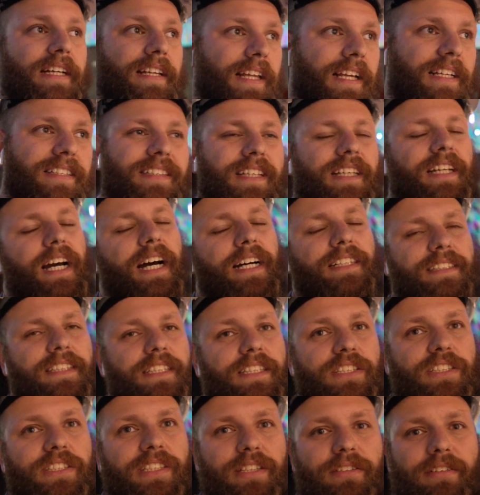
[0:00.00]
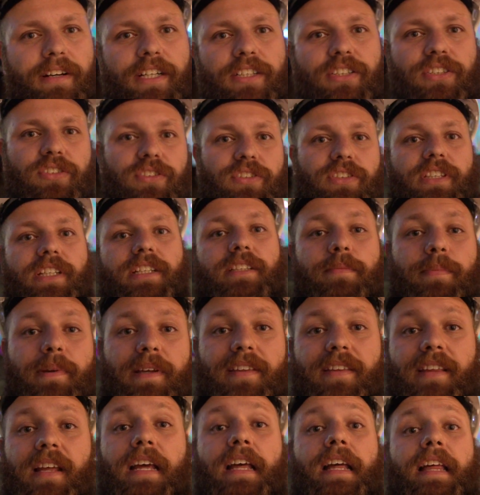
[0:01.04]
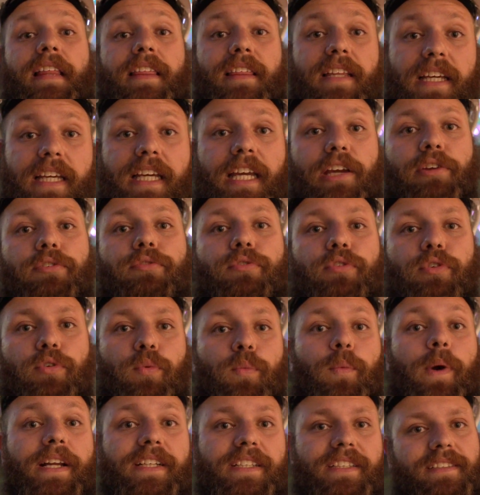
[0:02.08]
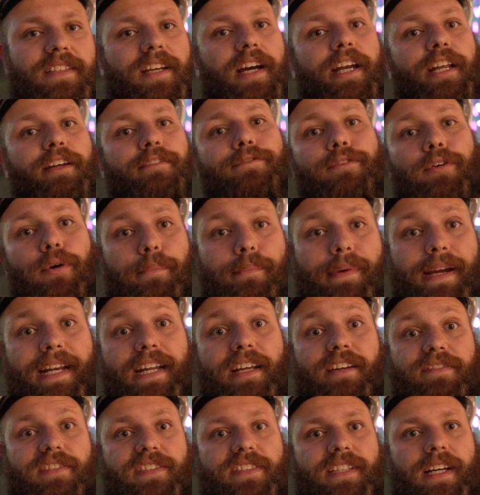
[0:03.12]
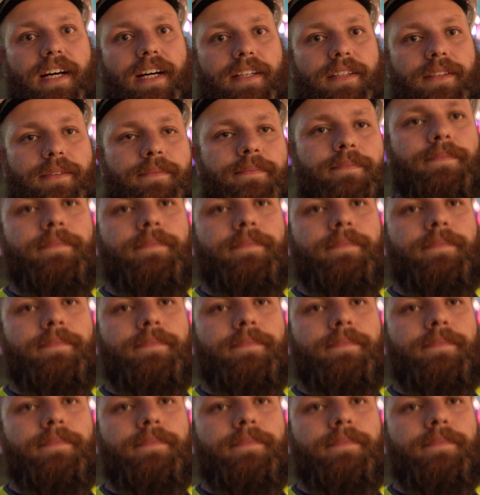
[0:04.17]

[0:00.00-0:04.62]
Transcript: These are the kinds of considerations you need to be thinking through when designing for a media facade.